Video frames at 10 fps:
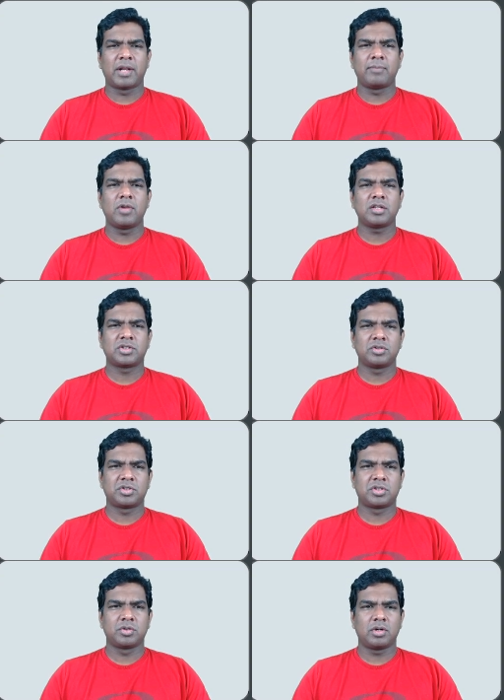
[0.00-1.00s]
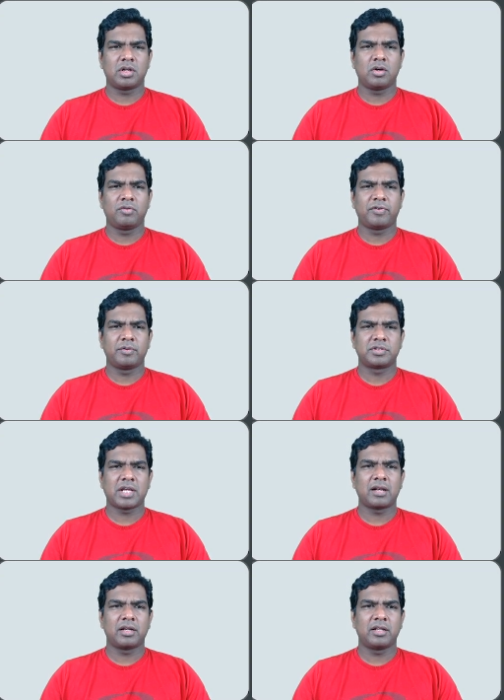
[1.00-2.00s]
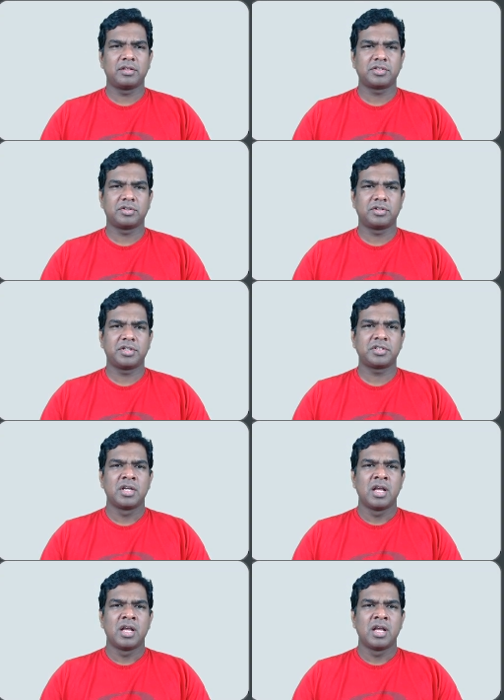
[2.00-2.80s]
I'm not so sure now if I was calculating this or this.